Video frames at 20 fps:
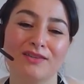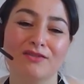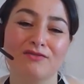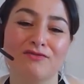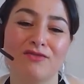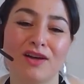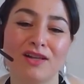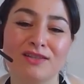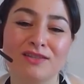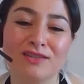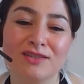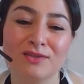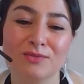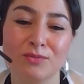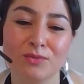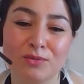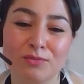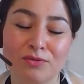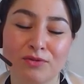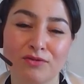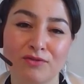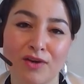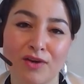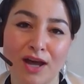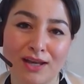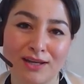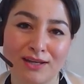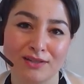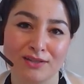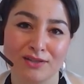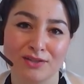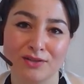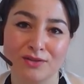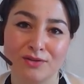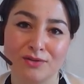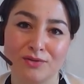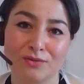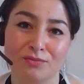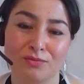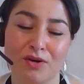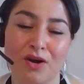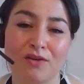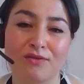uh, the funds were provided to